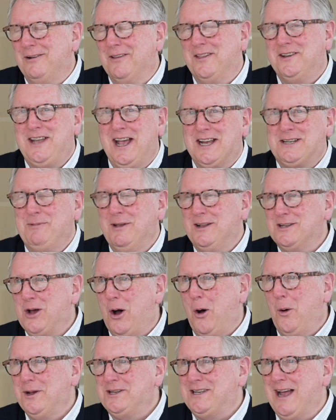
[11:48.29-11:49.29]
Well, the tax man is
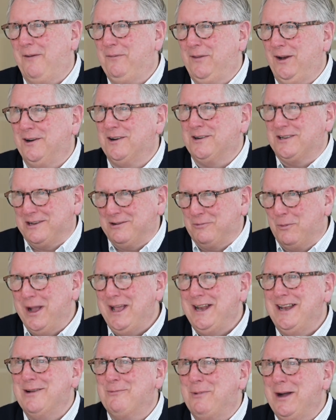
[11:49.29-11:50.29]
always out there
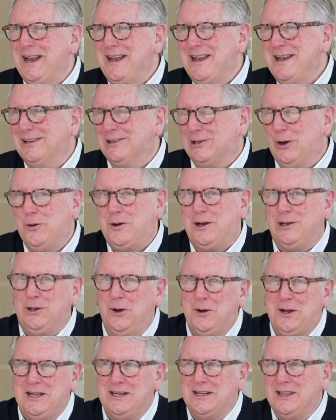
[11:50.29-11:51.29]
waiting,
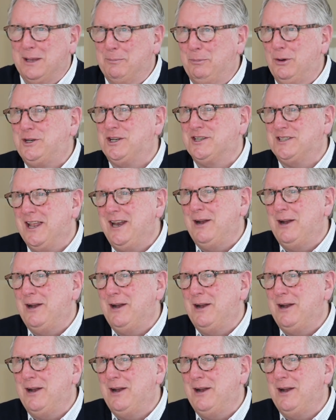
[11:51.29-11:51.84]
lurking in the bushes